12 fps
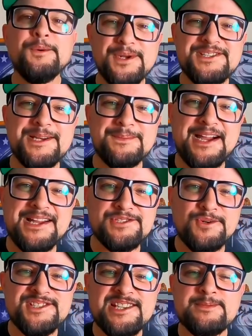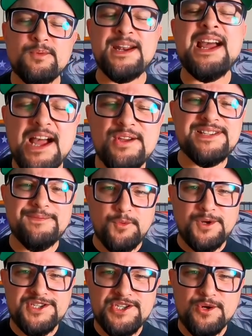What's up guys, Chris Dips One, how's
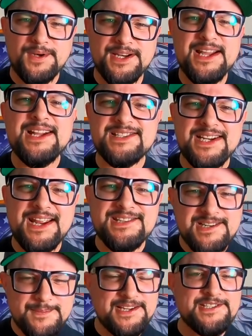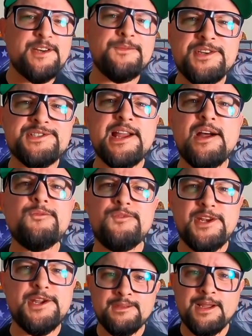everyone doing? Today's gonna be a different style
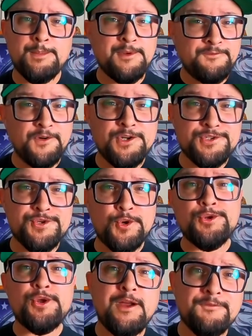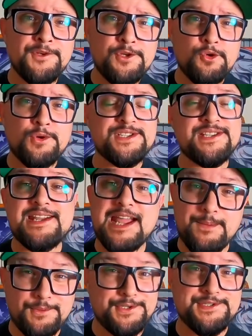video. I'm gonna first show you off the new Grizzly
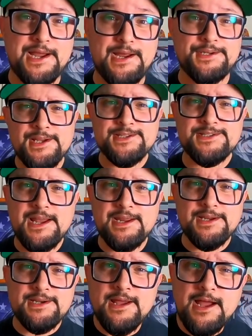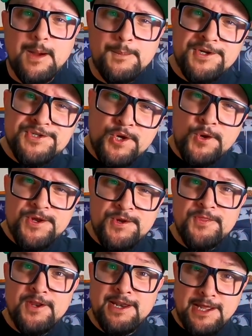camo designs. Second, I'm gonna show you
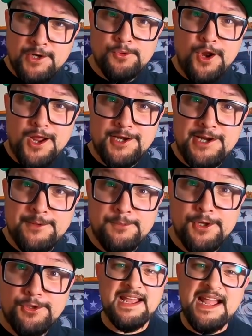the Lego rocket I built